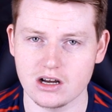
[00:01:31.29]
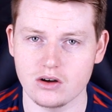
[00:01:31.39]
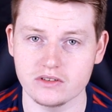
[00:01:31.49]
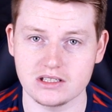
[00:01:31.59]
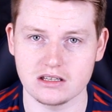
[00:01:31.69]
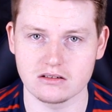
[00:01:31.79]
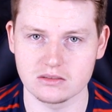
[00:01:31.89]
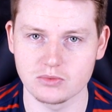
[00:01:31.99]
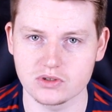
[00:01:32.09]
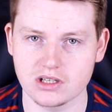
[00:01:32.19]
Obviously, there
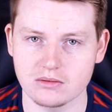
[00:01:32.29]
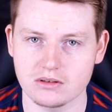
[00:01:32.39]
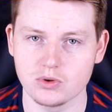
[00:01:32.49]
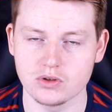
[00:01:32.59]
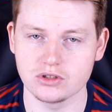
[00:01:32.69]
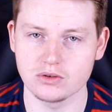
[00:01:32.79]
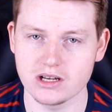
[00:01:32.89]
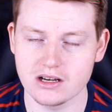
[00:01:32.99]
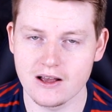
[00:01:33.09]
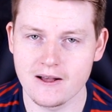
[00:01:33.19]
is more to
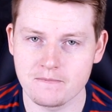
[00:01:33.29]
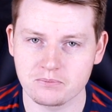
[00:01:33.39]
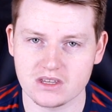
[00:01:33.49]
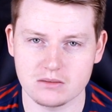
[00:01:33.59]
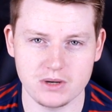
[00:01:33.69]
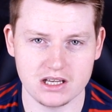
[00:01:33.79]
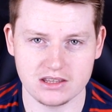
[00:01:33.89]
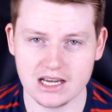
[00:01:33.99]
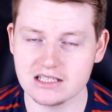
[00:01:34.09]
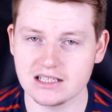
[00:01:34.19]
it, but
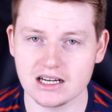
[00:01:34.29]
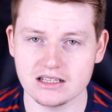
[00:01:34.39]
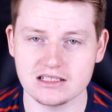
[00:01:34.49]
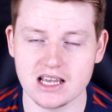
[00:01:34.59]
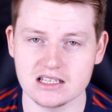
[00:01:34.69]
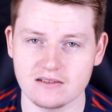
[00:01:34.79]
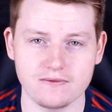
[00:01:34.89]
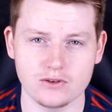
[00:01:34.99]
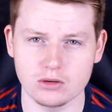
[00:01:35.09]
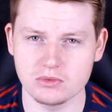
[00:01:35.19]
they started the season
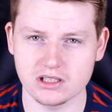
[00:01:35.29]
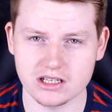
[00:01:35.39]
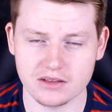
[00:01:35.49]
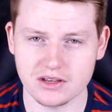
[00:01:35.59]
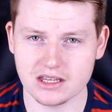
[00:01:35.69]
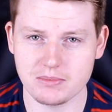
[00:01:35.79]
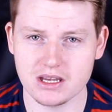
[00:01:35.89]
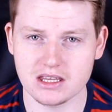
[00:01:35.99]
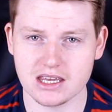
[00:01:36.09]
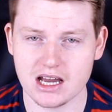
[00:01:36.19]
phenomenally. I think they
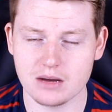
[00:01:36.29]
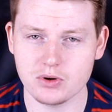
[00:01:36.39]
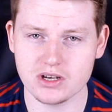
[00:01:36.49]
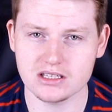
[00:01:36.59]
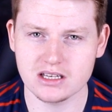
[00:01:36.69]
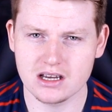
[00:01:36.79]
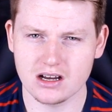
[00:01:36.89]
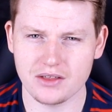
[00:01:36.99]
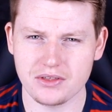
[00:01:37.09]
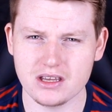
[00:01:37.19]
beat the Cowboys.
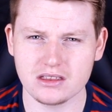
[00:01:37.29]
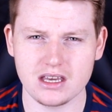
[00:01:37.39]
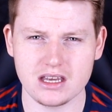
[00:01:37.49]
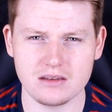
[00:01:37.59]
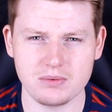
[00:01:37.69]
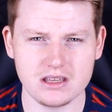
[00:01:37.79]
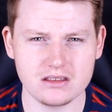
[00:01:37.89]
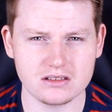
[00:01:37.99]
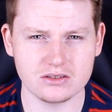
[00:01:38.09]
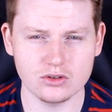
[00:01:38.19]
I think they beat
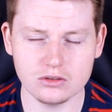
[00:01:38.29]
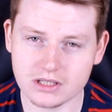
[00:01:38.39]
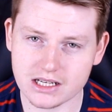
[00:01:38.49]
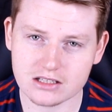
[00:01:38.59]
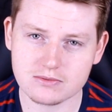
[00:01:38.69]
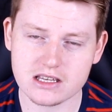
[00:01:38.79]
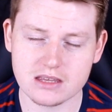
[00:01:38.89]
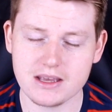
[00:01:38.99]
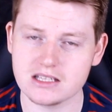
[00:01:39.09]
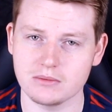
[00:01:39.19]
the Storm the next week.
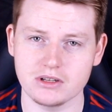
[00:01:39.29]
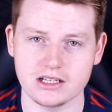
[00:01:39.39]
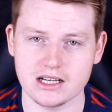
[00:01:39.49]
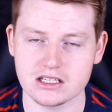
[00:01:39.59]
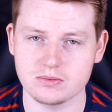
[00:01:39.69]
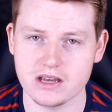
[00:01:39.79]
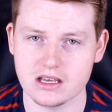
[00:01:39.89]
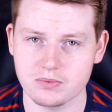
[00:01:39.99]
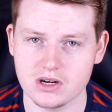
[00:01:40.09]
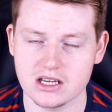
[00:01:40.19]
They beat someone the next
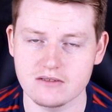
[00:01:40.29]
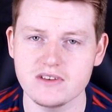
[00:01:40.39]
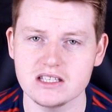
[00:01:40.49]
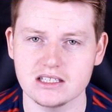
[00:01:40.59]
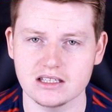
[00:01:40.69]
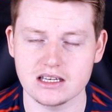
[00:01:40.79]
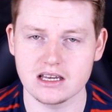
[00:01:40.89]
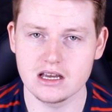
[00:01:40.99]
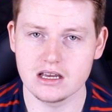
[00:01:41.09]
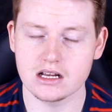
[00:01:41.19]
week pretty convincingly,
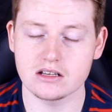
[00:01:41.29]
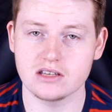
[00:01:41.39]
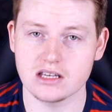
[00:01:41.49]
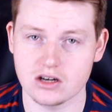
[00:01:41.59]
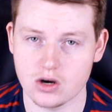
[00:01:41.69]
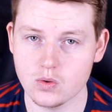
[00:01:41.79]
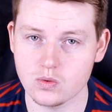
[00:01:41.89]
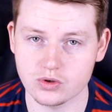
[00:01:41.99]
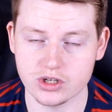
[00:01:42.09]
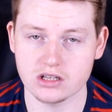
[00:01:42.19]
and I'll say again,
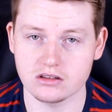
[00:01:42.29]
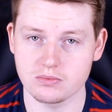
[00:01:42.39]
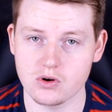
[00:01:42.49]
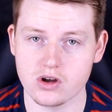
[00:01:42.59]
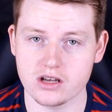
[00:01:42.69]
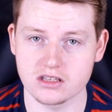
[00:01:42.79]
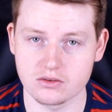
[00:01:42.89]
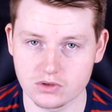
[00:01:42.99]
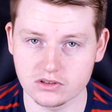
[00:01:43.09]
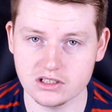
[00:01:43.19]
oh shit, the Broncos are the
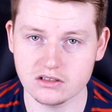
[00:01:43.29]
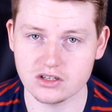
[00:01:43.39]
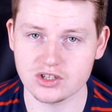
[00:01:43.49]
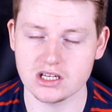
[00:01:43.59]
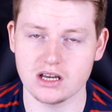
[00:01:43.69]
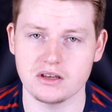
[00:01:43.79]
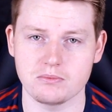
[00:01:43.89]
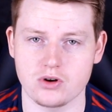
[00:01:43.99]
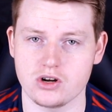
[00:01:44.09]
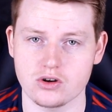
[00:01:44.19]
real deal this year. I
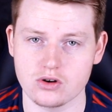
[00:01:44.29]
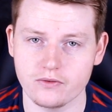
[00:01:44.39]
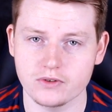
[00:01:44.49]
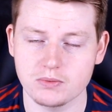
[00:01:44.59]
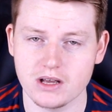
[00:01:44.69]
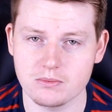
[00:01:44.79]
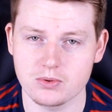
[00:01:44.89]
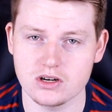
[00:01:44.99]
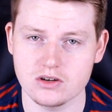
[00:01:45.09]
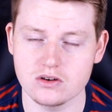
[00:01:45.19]
think Brodie Croft was playing
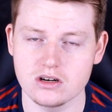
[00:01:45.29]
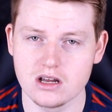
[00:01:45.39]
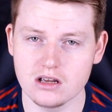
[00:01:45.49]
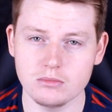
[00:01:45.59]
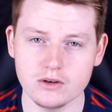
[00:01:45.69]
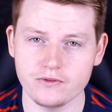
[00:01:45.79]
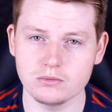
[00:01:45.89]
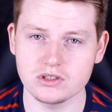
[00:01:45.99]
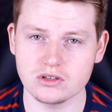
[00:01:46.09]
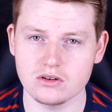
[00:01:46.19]
pretty good.
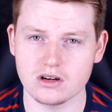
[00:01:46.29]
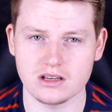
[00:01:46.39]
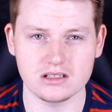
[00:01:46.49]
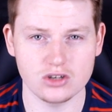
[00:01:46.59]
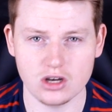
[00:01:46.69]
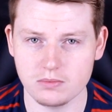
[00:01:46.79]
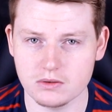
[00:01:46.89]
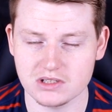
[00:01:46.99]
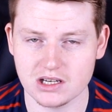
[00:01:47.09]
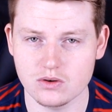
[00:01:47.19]
Milford was good. I think
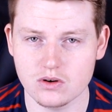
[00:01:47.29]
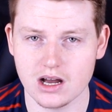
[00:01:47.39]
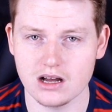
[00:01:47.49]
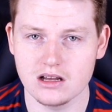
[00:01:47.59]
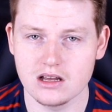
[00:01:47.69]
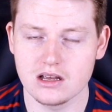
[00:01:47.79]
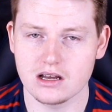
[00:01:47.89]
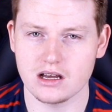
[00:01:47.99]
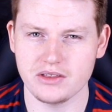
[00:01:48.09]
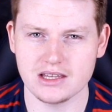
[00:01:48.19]
Turpin was at hooker.
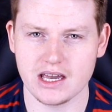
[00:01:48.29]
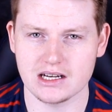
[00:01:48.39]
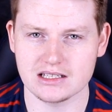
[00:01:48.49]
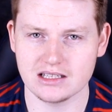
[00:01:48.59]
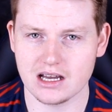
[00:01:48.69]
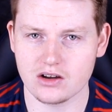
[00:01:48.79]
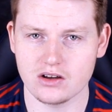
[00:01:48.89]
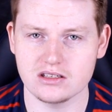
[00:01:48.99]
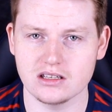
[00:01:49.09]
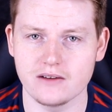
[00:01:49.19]
I think they had
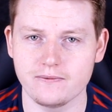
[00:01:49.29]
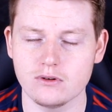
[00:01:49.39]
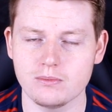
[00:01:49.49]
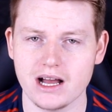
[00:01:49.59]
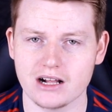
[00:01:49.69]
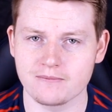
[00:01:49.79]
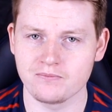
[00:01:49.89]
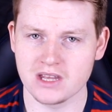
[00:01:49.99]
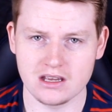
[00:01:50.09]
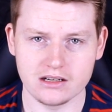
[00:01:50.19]
Osako still at fullback.
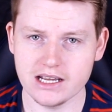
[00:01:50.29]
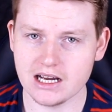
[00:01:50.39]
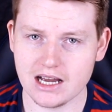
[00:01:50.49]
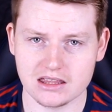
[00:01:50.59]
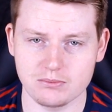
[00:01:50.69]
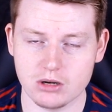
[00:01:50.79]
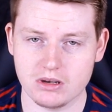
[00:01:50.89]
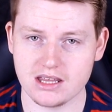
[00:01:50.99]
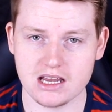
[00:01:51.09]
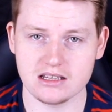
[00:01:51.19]
Now, at the
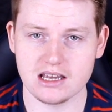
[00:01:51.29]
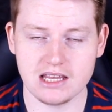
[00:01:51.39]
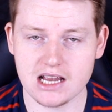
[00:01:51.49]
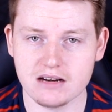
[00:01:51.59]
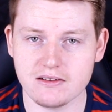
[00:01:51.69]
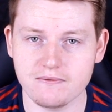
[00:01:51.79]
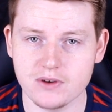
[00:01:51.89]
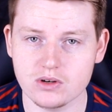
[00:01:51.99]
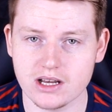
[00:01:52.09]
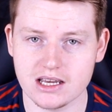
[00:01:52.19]
moment, they can't even
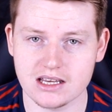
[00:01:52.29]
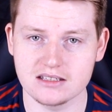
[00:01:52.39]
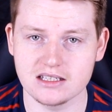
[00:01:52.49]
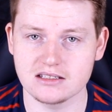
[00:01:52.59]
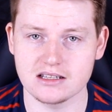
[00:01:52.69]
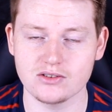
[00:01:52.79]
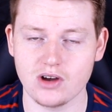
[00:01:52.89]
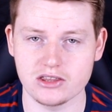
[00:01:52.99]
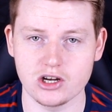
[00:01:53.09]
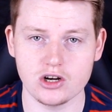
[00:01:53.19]
field a consistent
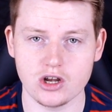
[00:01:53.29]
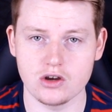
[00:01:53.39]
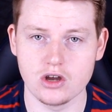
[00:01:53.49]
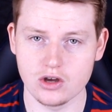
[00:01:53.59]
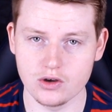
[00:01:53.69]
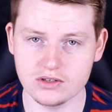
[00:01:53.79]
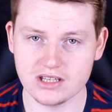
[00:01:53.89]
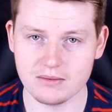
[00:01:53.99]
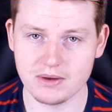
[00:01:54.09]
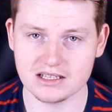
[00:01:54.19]
side. They don't know who's
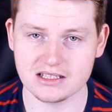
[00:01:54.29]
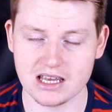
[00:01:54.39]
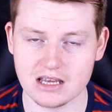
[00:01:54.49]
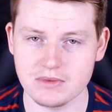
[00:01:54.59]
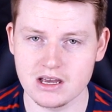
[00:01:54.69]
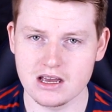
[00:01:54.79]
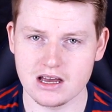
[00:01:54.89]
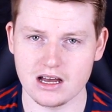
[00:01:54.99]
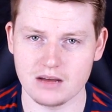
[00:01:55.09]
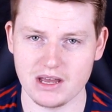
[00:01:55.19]
their best team.
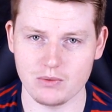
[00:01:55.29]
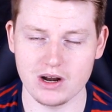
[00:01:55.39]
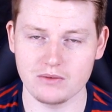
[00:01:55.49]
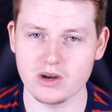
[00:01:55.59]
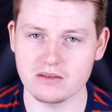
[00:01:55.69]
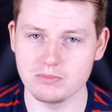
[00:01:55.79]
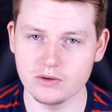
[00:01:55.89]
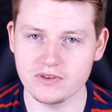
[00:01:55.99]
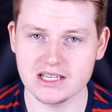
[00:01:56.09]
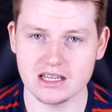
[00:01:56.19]
That one week,
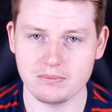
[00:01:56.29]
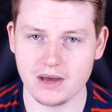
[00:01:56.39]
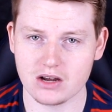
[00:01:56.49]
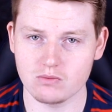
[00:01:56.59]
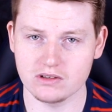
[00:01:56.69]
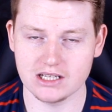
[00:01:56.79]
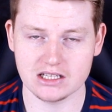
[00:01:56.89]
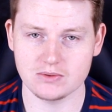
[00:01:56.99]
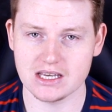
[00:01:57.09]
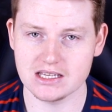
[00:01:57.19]
Milford's at the back. The
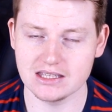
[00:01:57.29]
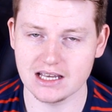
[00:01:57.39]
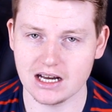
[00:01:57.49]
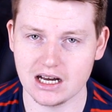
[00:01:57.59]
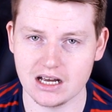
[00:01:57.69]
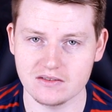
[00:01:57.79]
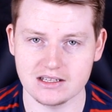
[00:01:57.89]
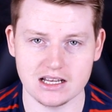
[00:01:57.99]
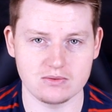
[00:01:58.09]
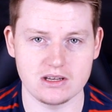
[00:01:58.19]
next week, he's in the halves.
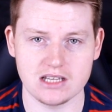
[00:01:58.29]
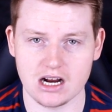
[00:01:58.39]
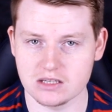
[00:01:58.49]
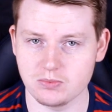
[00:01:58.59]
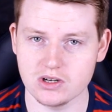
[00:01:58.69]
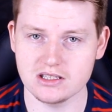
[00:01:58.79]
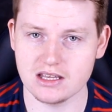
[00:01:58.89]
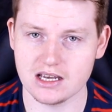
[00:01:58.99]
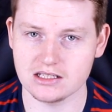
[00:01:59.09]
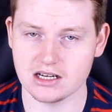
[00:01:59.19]
The next week, Darius Boyd's
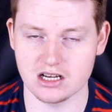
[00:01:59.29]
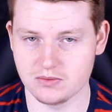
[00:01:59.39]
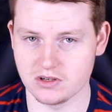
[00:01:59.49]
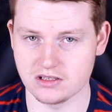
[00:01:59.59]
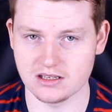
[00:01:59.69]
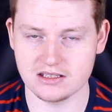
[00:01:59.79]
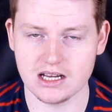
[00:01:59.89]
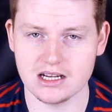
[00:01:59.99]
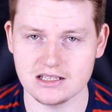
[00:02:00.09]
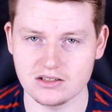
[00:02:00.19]
there. Darius Boyd's in the
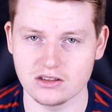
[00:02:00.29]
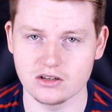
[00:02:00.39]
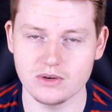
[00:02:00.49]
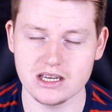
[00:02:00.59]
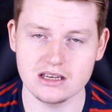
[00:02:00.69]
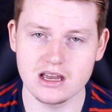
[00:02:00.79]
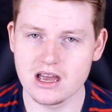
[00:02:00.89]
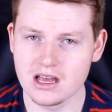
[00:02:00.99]
centres. He's on the wing.